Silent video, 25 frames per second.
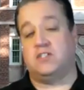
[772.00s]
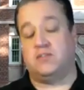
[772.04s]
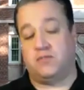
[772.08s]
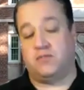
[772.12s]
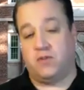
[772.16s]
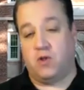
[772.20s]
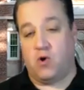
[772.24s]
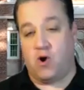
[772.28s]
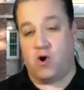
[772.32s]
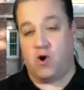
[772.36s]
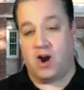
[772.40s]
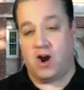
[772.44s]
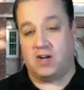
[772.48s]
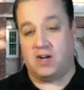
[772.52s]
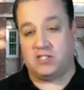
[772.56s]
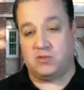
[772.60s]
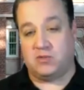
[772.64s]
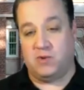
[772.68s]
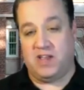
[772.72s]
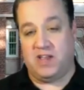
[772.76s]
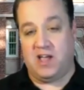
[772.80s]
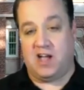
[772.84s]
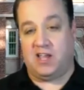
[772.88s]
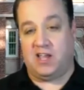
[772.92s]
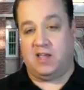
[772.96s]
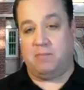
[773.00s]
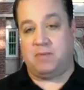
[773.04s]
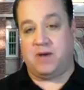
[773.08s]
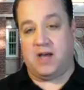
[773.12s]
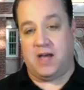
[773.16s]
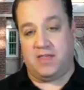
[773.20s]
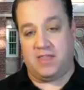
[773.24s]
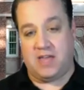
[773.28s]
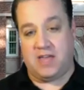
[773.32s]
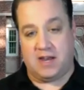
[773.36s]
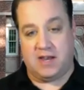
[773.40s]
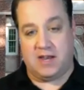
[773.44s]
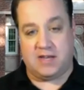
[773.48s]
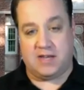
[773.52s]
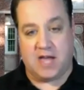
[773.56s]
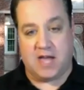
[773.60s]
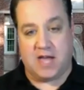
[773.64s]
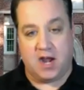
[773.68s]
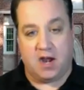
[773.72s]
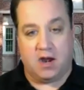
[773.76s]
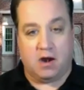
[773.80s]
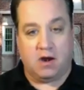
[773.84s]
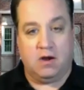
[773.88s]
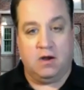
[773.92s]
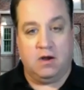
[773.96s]
floor, so we occupy that
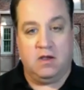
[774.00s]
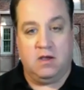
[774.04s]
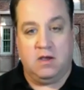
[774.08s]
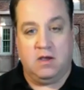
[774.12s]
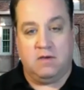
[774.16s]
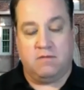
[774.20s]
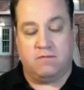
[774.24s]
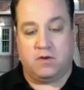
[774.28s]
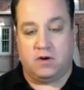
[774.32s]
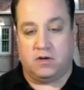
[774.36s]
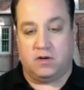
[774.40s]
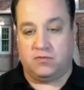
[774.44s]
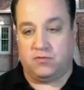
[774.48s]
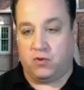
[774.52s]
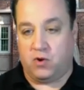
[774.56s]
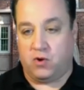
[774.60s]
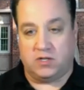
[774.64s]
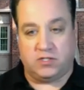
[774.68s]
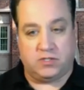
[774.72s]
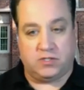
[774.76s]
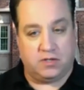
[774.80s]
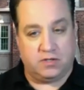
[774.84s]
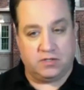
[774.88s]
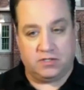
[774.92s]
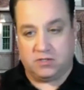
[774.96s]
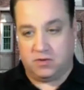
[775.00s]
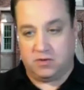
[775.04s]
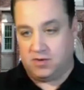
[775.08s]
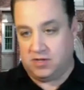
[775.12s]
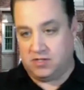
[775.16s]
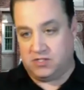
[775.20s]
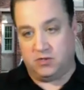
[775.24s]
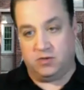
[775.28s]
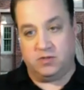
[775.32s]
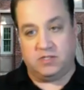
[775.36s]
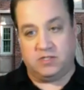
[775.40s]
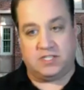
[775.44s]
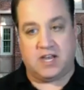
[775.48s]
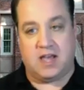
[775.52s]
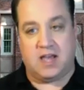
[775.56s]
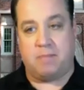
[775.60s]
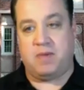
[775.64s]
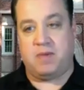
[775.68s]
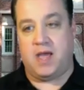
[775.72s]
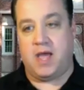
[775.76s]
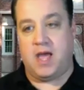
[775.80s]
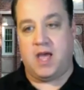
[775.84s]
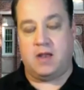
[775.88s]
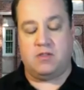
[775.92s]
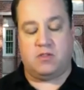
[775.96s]
entire first floor. So as soon as you step
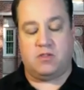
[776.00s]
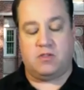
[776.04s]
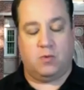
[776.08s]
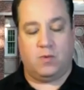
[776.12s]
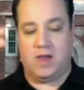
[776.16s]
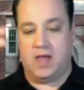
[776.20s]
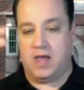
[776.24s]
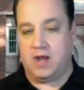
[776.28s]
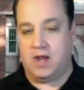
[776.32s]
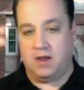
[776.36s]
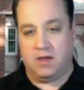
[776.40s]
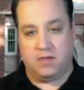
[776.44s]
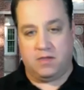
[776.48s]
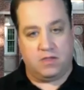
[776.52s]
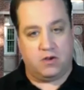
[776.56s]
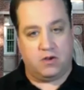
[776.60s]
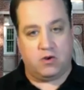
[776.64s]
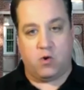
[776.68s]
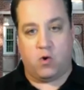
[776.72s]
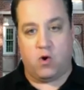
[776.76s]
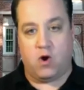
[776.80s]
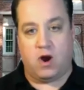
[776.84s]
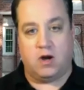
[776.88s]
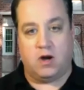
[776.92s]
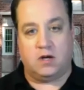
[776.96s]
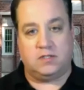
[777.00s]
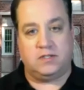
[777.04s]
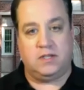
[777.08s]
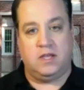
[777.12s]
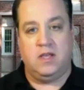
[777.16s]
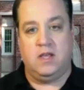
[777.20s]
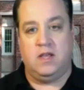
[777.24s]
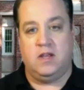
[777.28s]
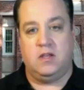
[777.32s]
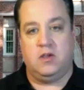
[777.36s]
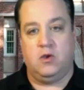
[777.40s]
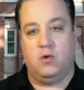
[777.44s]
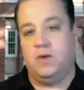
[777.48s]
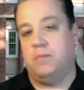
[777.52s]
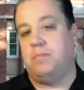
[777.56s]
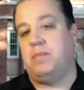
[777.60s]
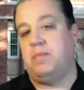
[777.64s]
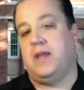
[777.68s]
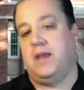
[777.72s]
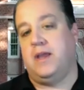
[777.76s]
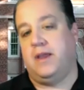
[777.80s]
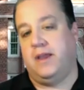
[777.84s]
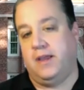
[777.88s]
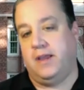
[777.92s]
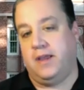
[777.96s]
in through any of the doors, you would
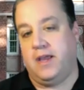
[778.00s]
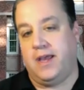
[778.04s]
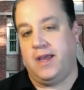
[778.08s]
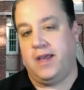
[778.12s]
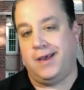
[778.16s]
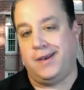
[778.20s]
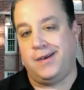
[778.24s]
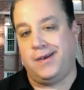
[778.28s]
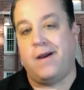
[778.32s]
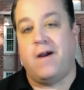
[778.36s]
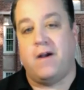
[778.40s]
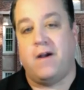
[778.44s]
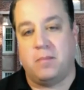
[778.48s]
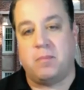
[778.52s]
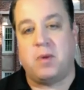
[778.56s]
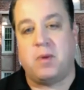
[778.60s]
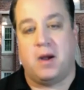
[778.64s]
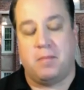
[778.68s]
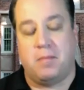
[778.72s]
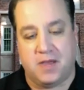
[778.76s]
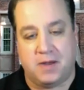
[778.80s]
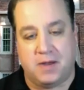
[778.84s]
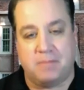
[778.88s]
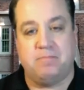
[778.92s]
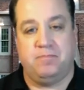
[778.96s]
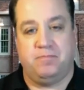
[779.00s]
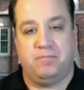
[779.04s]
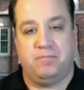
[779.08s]
be in our department.